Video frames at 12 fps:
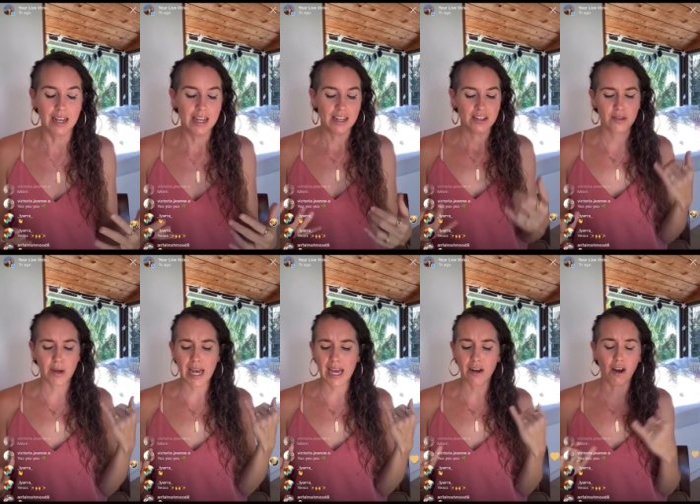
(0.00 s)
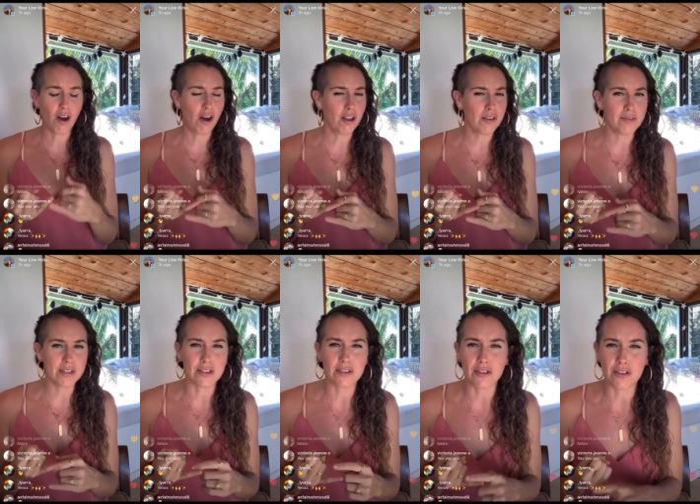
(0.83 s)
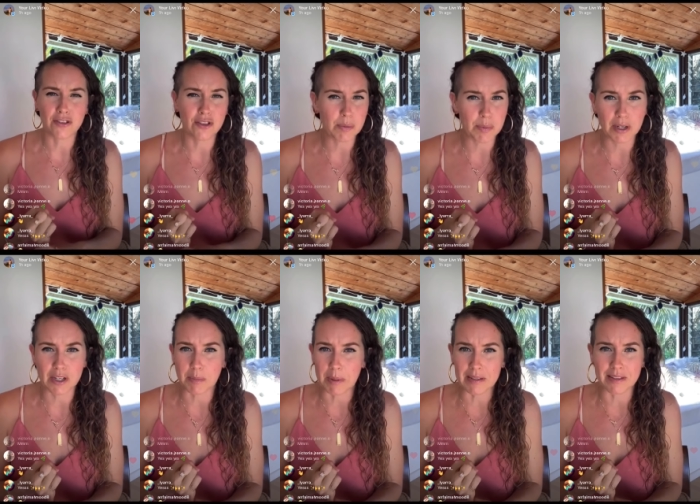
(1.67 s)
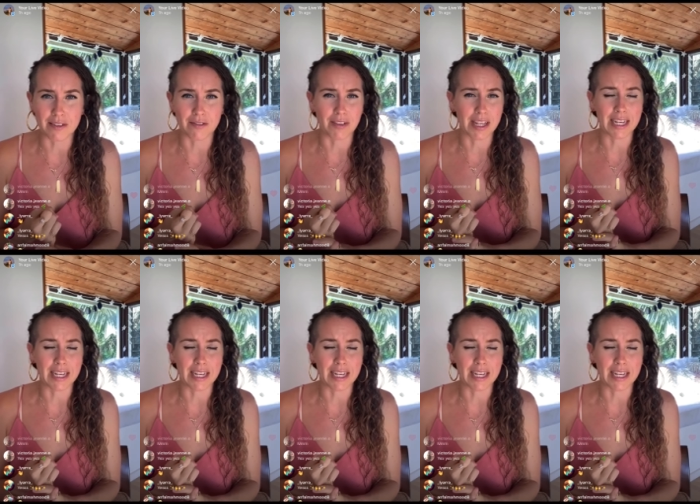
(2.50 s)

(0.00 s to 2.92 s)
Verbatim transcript: So I had all of this super expensive, like